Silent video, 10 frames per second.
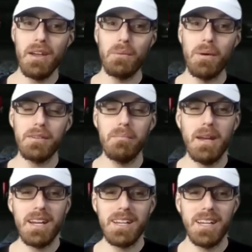there. Welcome
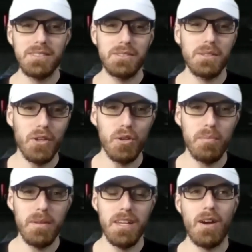back, guys, to
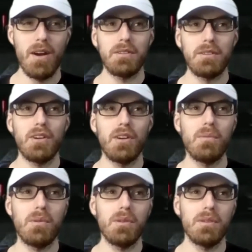Kenobi, our
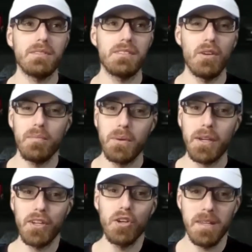Star Wars Obi-Wan
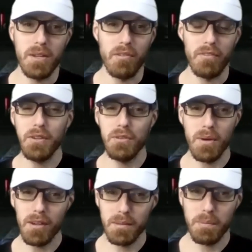Kenobi in review.
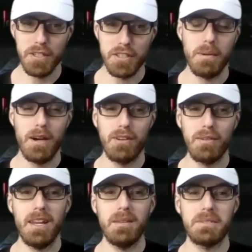Welcome to Project
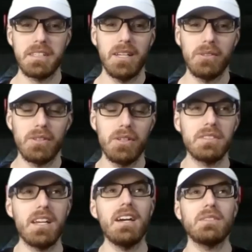Potter. My name is Kyler,
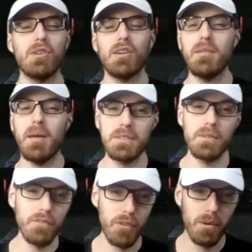host, guys. Welcome to
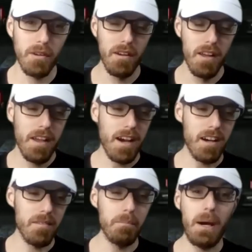episode 4,
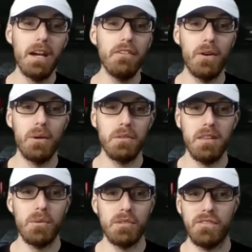by far
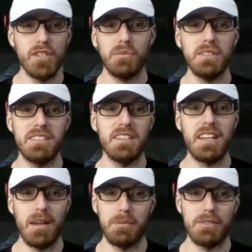the most visually
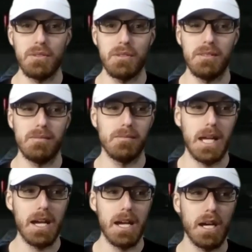stunning episode
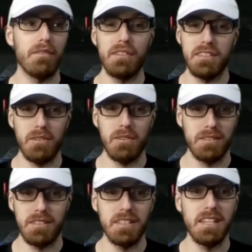of the
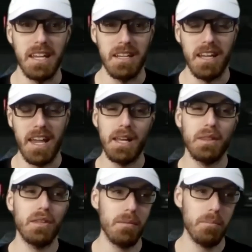series to date. And I
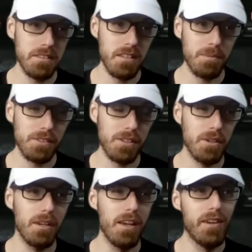think the best
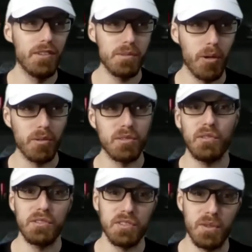episode, spoilers
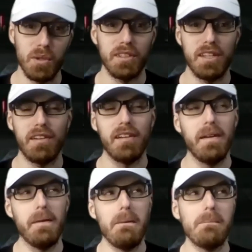for the score later.
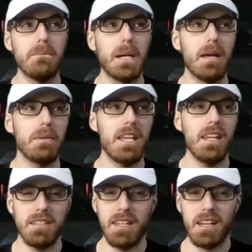But I'm going to
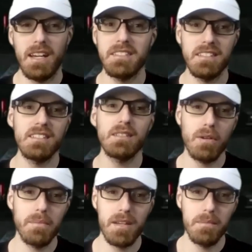get into that, guys. This is
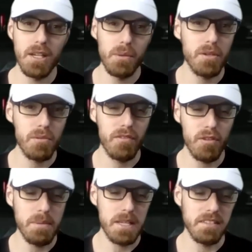probably going to be a quick
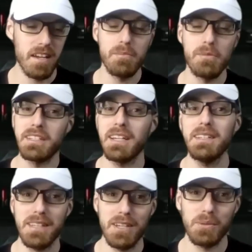review because I'm on a
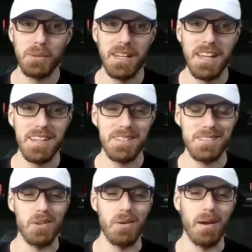tight schedule today.
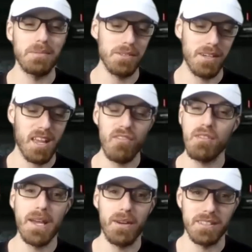So I'm still going to give
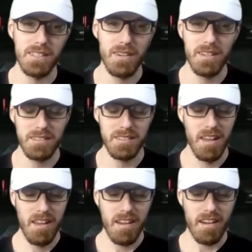you my honest thoughts.
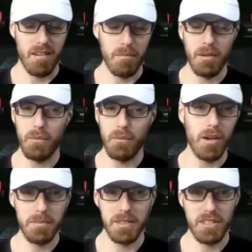But
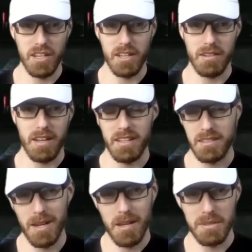welcome to the channel,
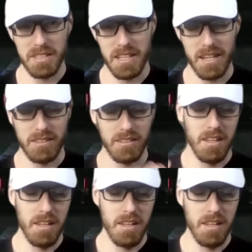guys. My name is Kyle.